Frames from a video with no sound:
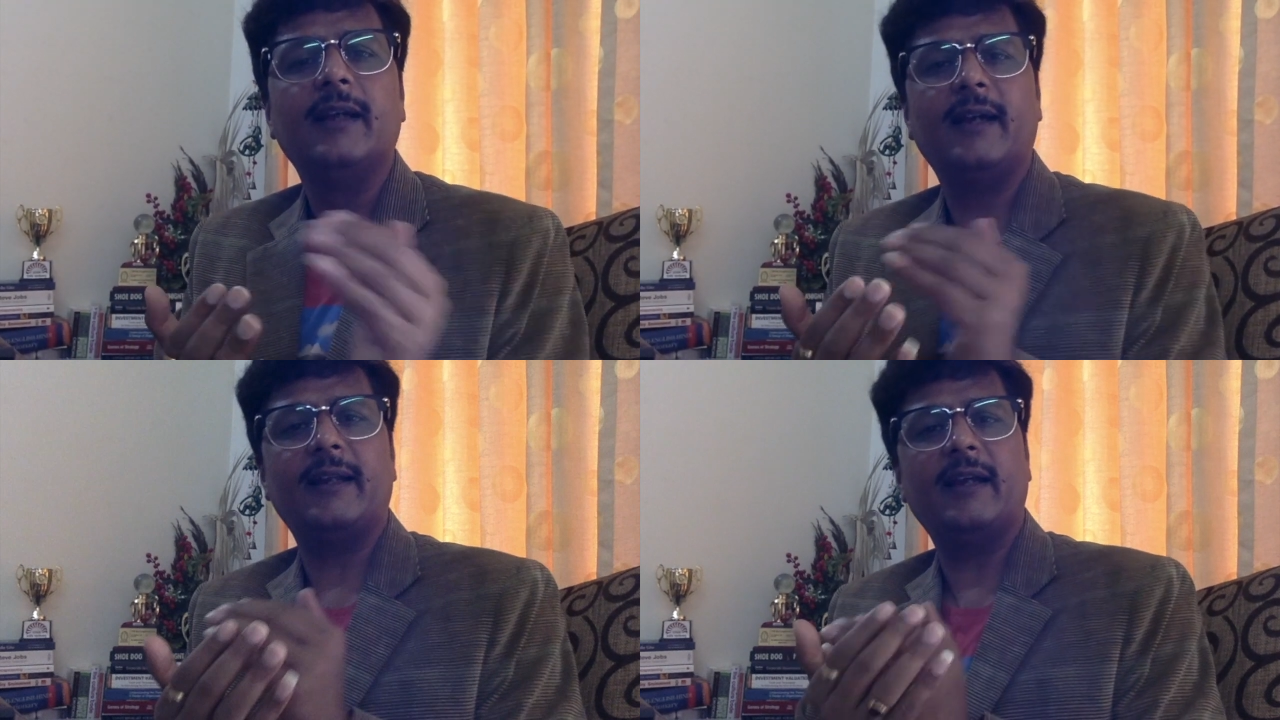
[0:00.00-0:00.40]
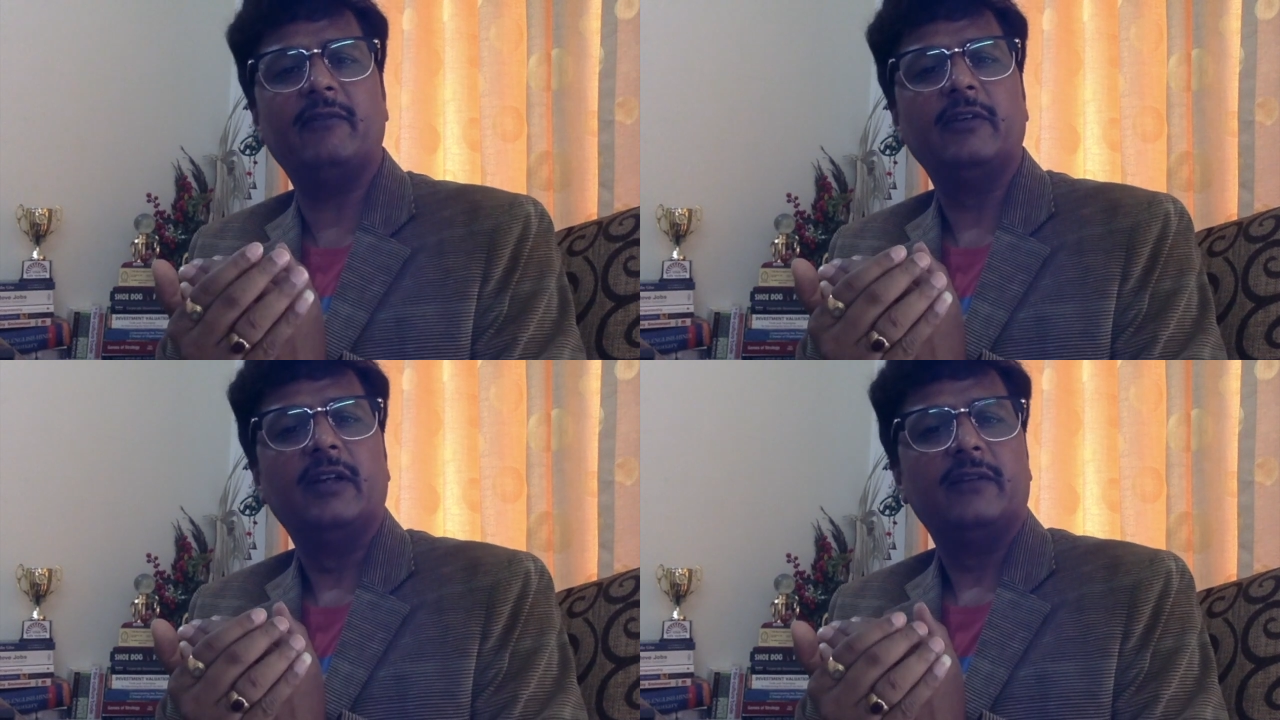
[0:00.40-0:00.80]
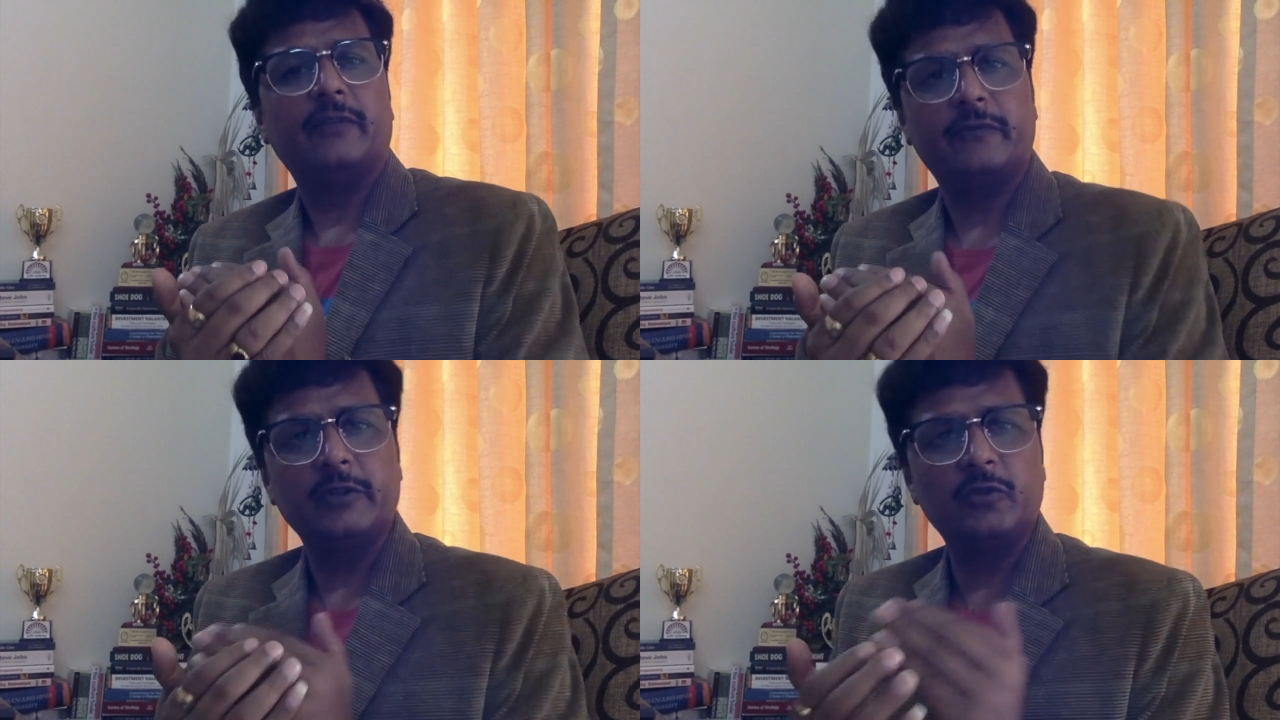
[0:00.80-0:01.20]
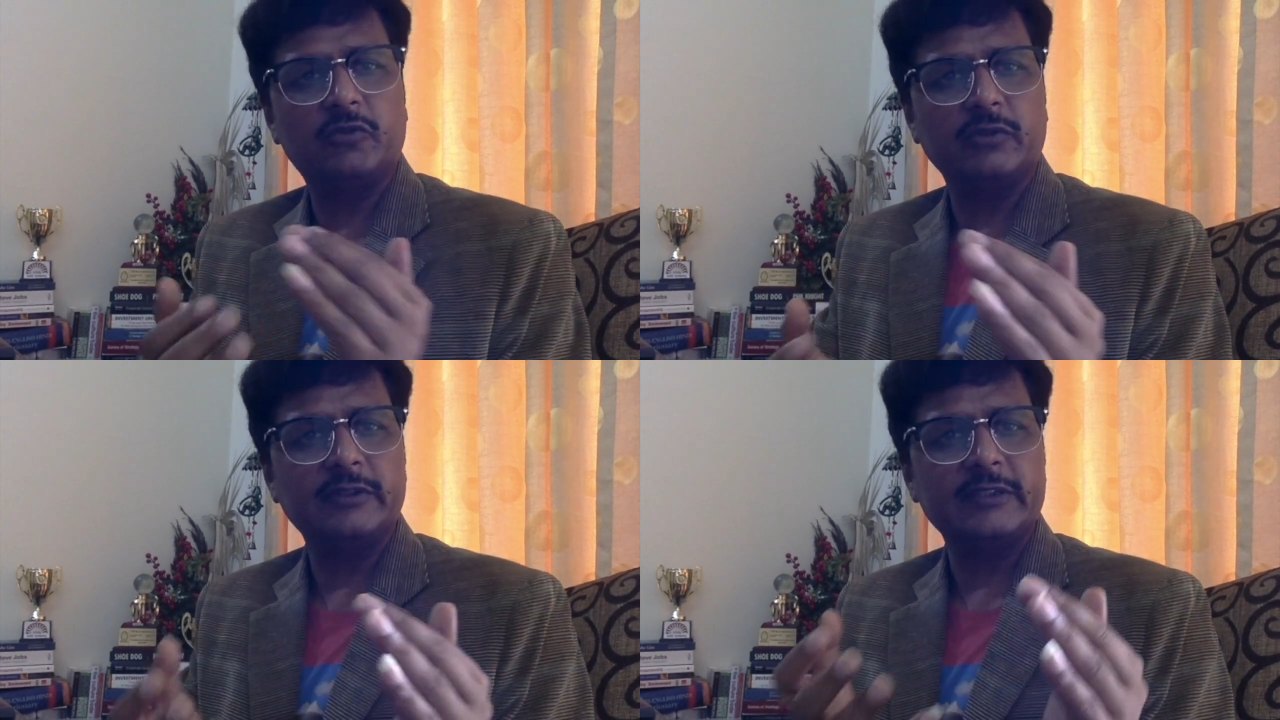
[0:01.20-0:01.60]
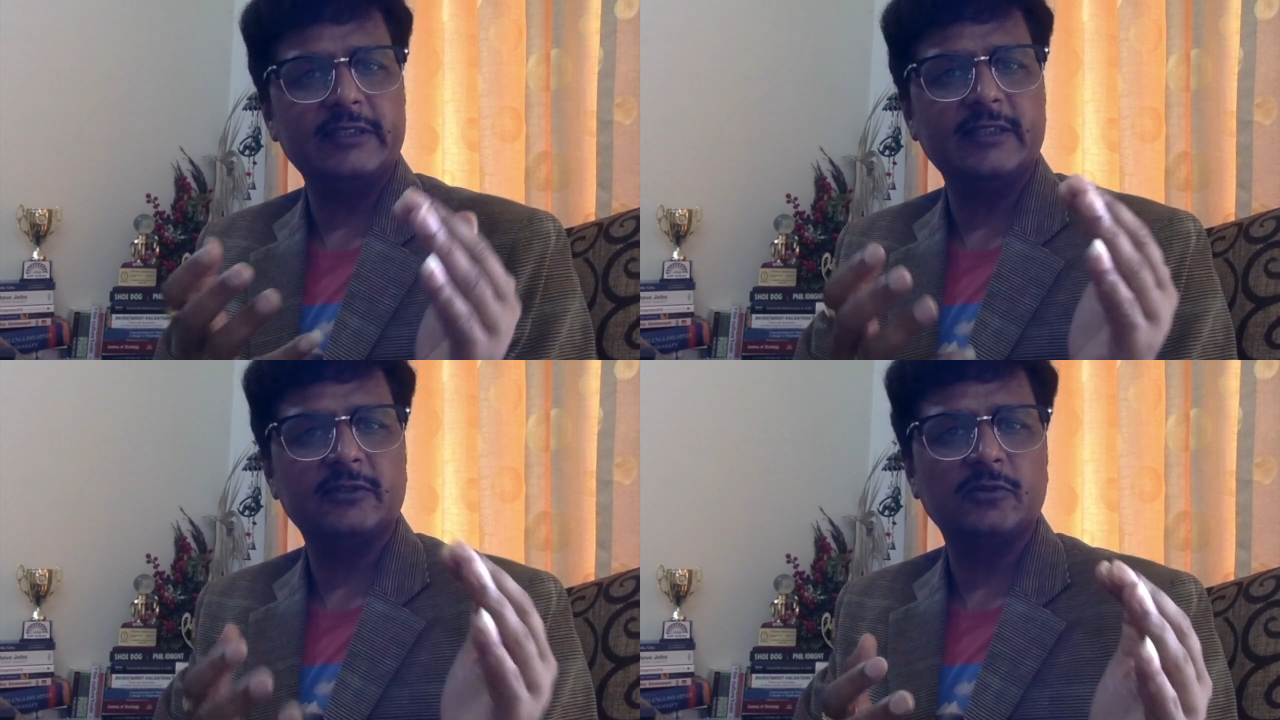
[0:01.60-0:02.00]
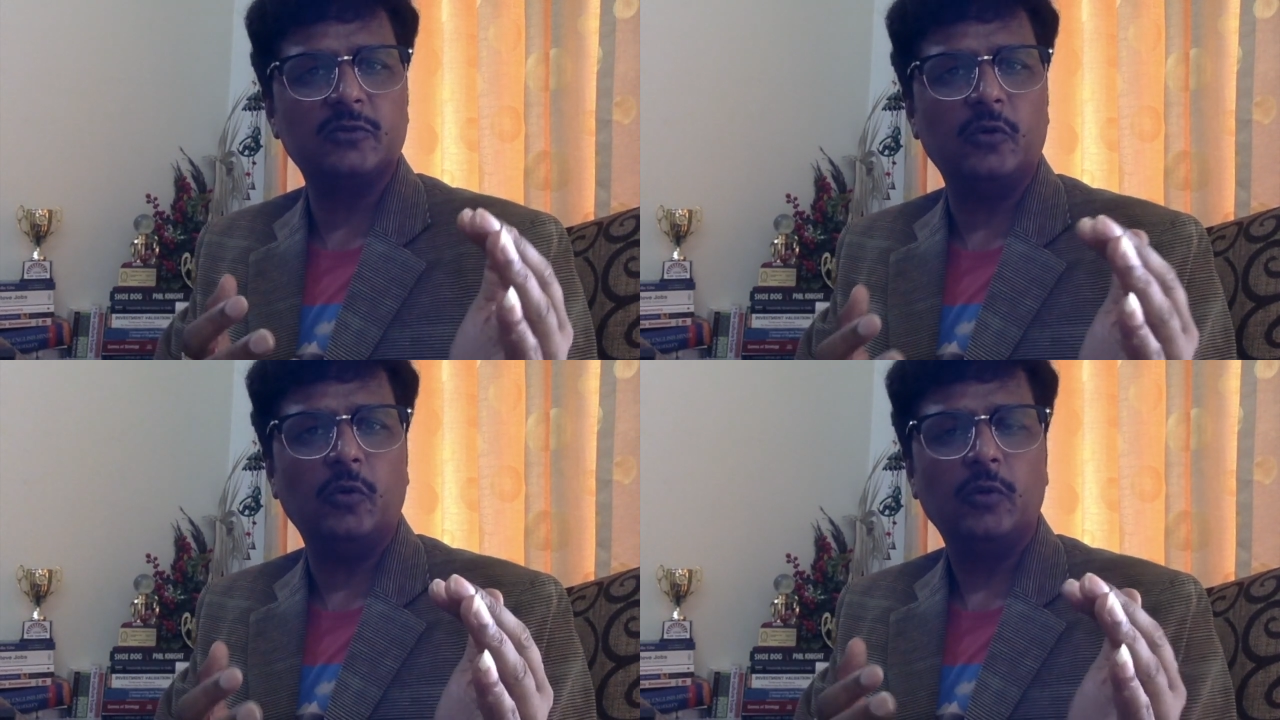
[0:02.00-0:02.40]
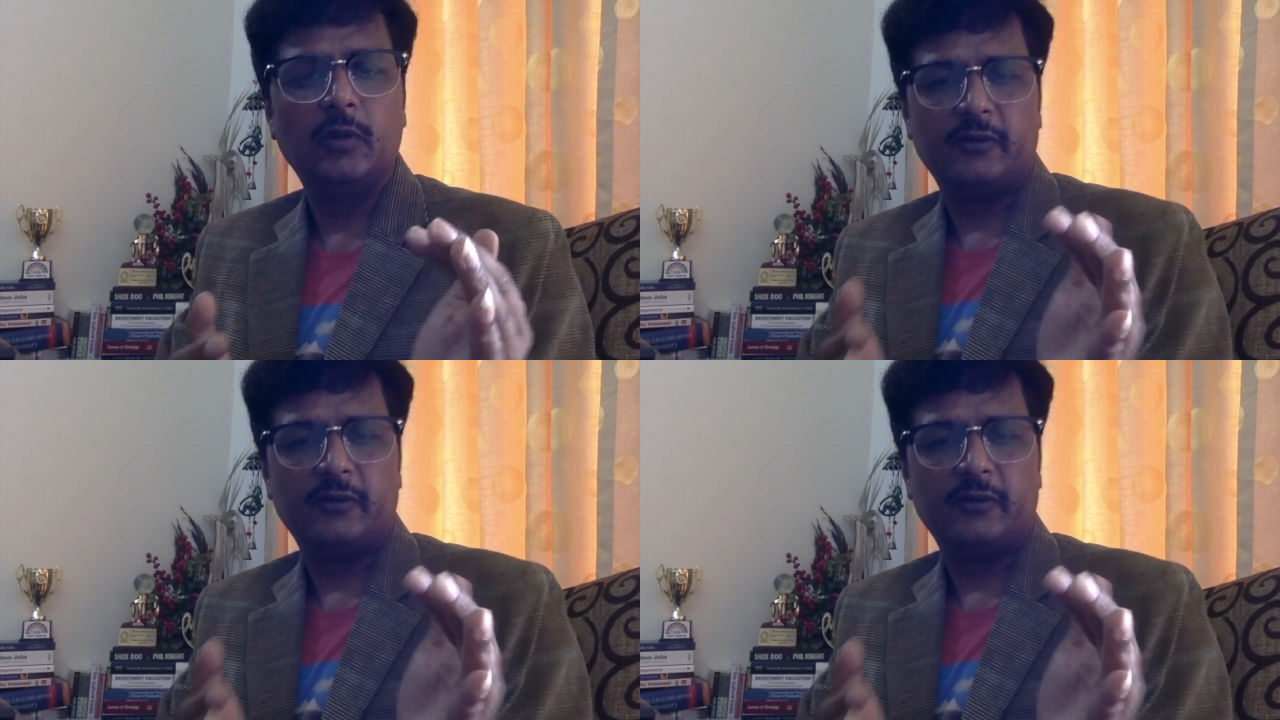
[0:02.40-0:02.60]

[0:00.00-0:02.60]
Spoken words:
and have 15 to 20 years to go,